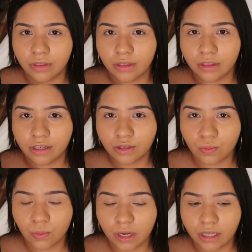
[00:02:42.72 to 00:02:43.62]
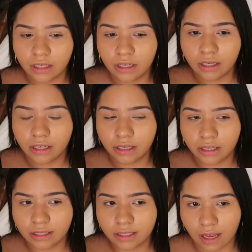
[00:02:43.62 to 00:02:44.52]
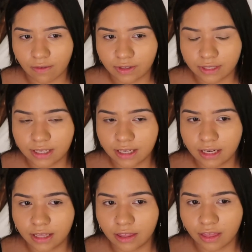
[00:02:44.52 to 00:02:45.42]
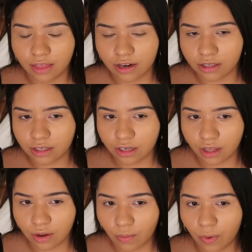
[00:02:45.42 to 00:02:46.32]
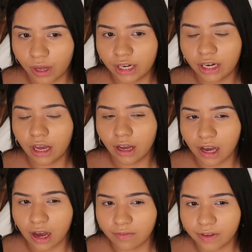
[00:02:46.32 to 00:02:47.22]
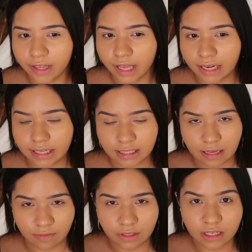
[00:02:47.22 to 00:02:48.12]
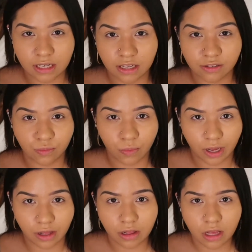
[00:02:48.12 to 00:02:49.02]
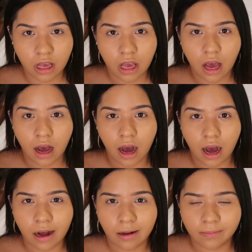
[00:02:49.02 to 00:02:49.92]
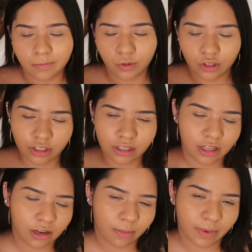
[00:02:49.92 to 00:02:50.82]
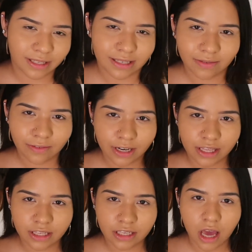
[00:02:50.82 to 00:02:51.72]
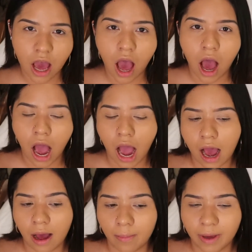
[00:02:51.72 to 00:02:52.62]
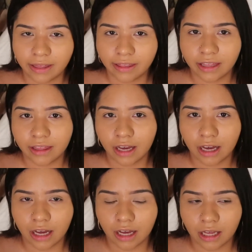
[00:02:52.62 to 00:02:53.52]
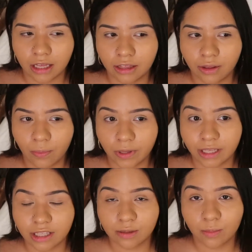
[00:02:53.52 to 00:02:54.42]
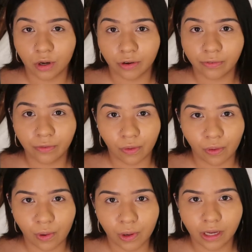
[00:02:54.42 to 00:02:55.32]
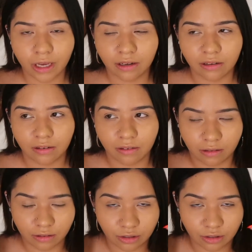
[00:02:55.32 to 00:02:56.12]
This one is $17, and then there's another one, Agave, that is $17 as well, which is a little bit different. And then the one that's more full and